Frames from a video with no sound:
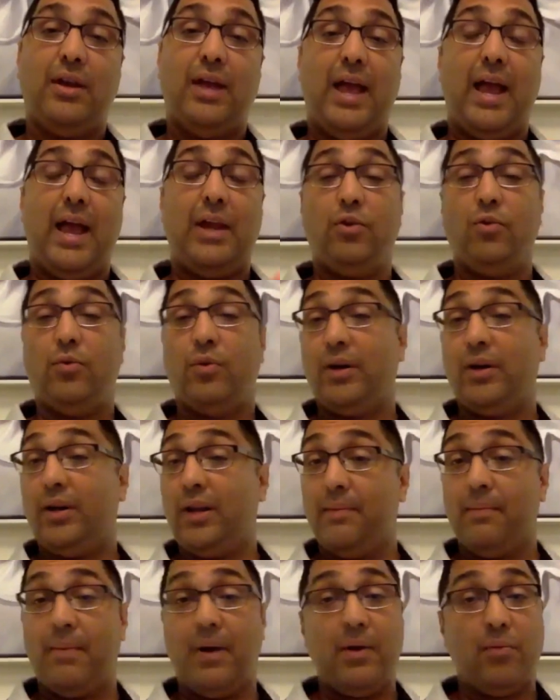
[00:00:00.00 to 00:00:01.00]
And you know what?
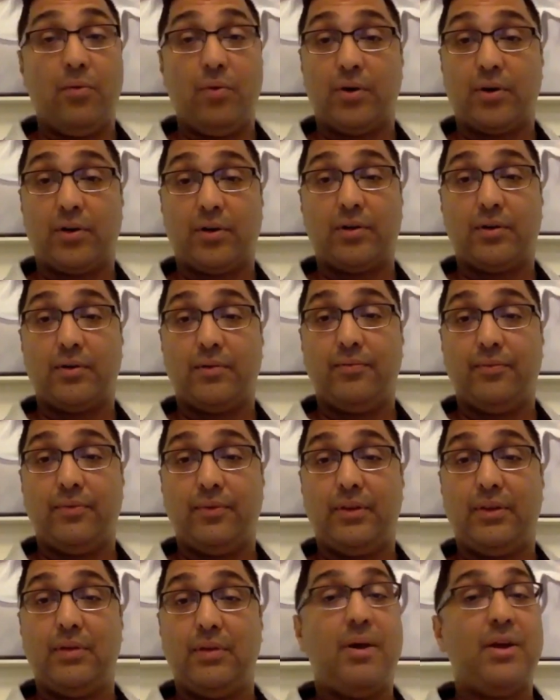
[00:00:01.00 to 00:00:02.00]
It might work.
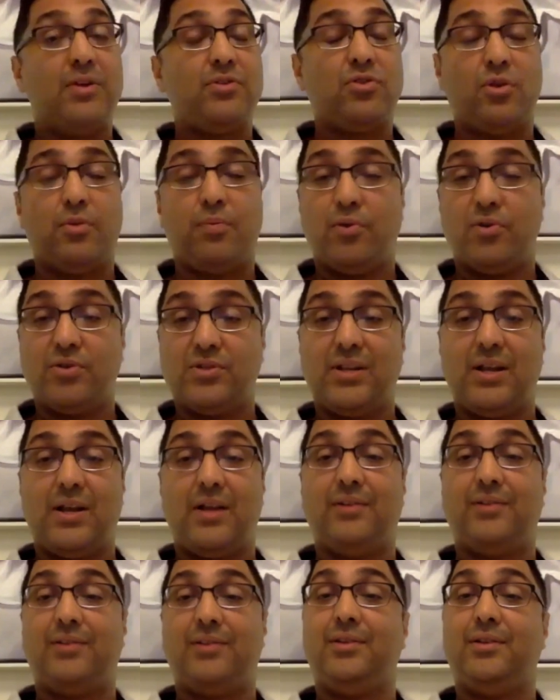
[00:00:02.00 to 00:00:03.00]
Depends on your
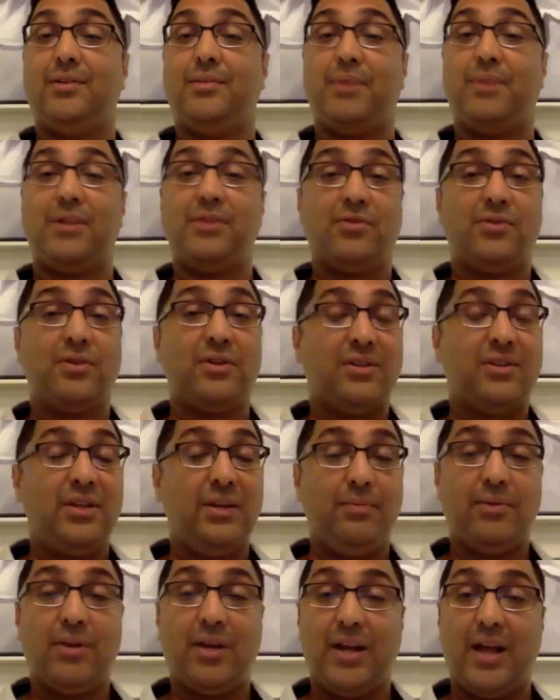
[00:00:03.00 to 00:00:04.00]
personality, depends on the
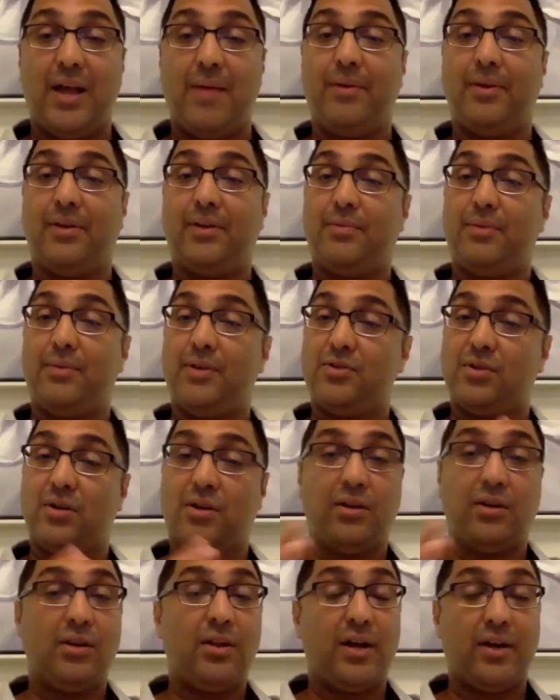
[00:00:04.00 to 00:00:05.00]
team dynamic, depends on a
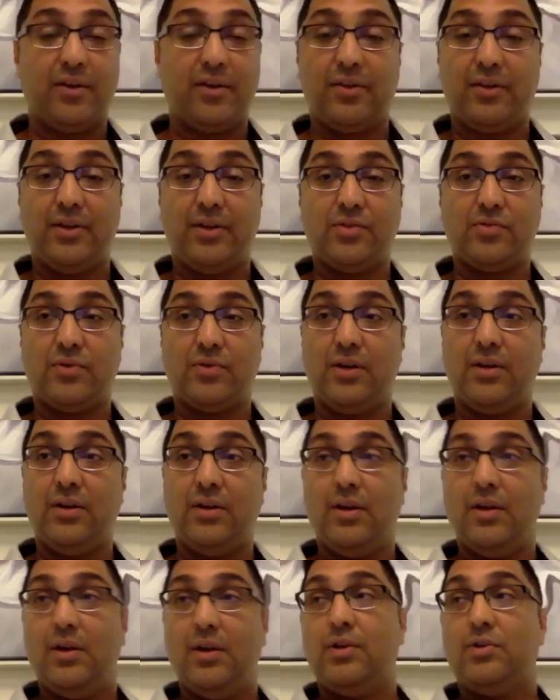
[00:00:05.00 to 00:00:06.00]
lot of things, right?
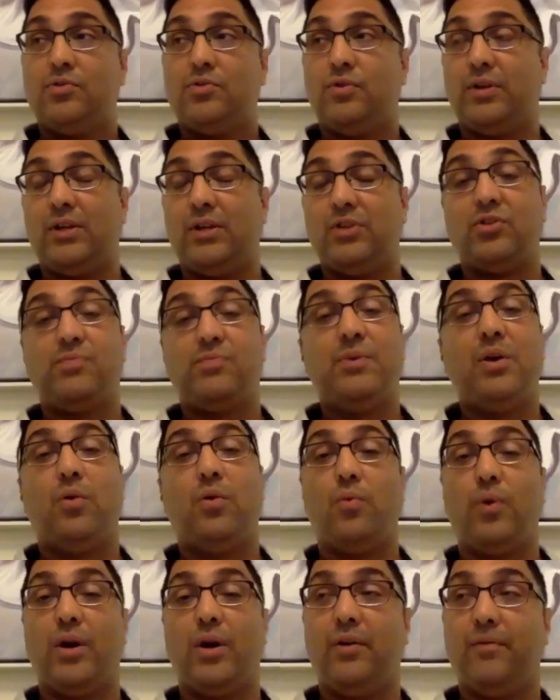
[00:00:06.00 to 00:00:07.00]
So again, just be
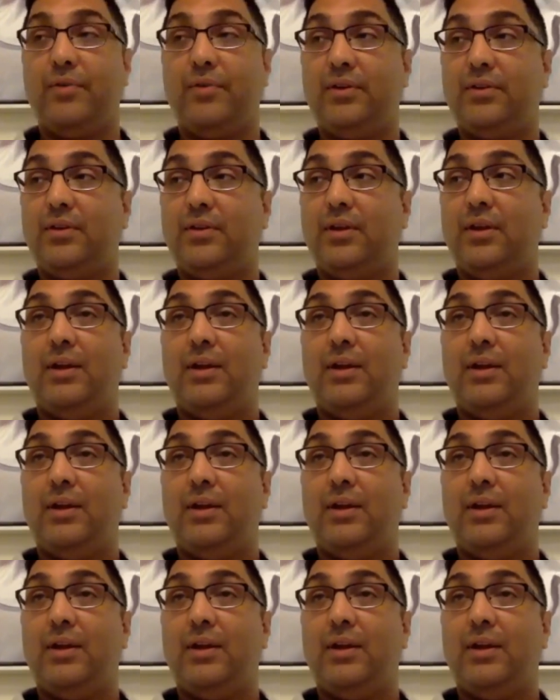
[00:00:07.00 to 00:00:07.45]
aware of it.